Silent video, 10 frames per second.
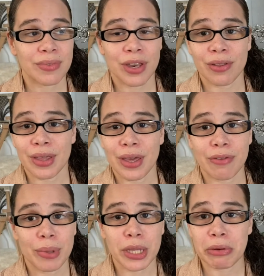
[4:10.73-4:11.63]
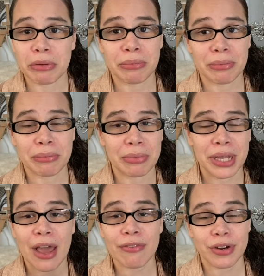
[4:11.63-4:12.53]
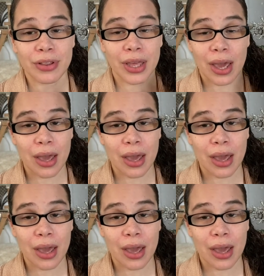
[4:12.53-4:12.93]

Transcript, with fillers: You know, they gave me a little lavender thing.